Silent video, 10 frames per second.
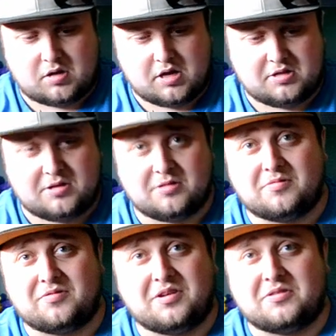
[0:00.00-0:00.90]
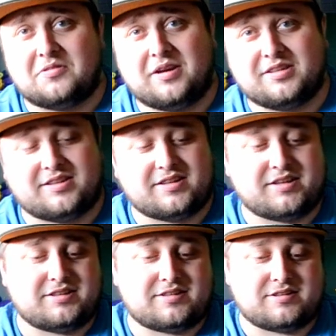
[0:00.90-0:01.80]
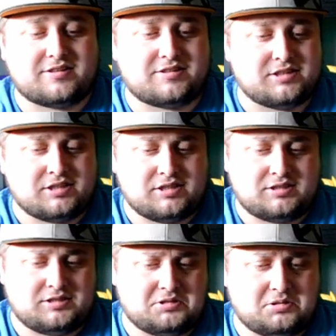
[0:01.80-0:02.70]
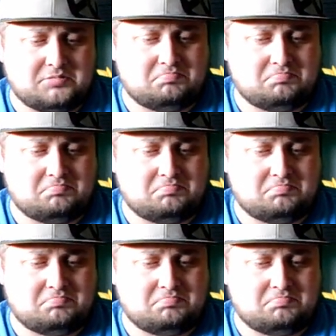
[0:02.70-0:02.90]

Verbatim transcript: I don't think I understand this here. You,